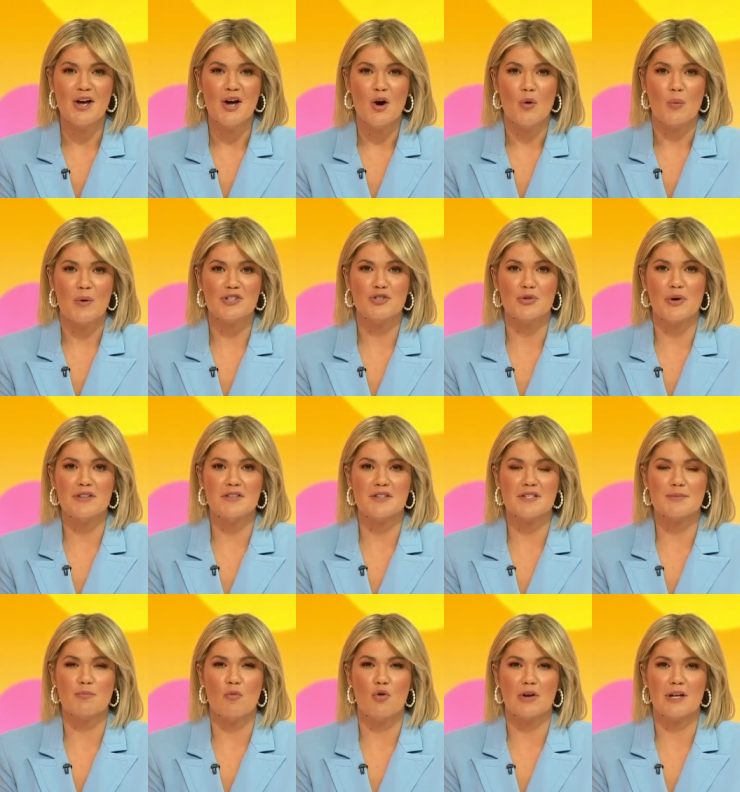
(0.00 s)
We're joined
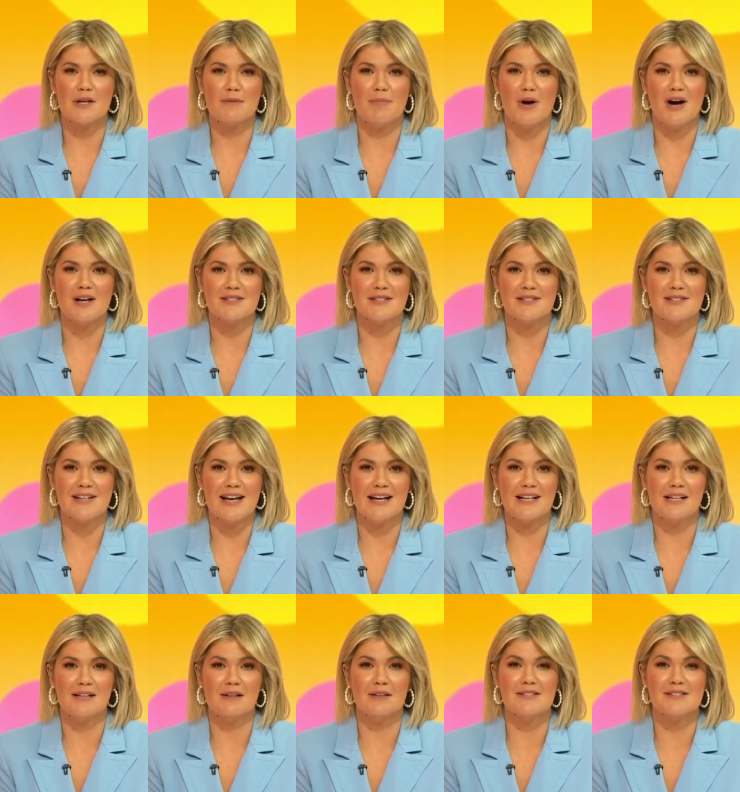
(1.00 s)
this morning by
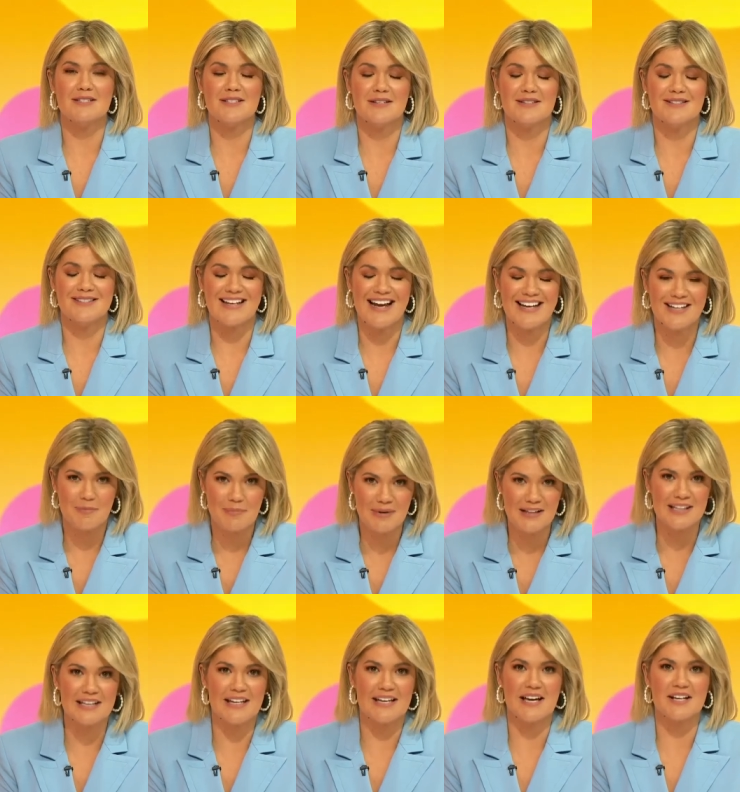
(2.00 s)

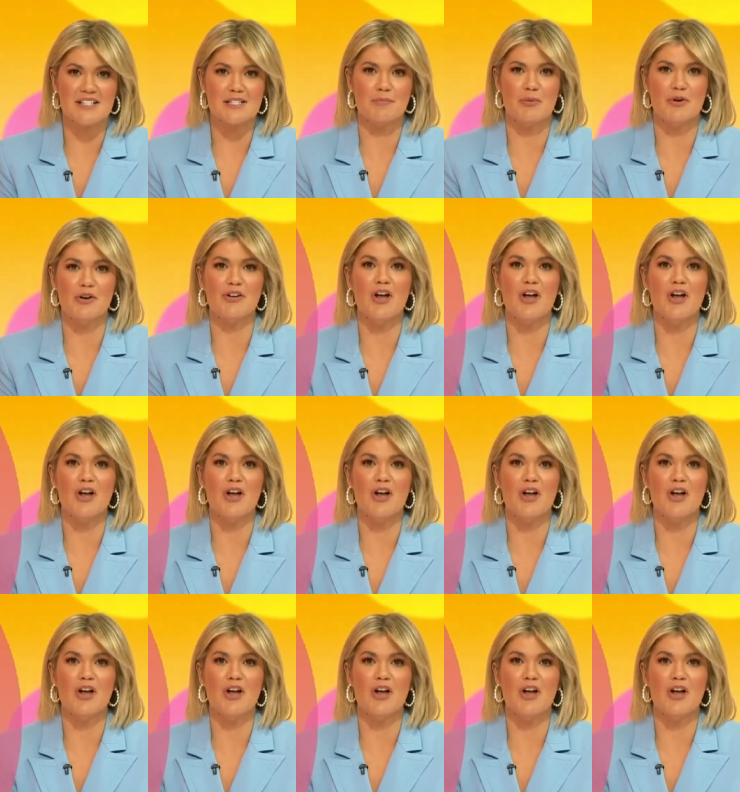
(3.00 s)
sustainability expert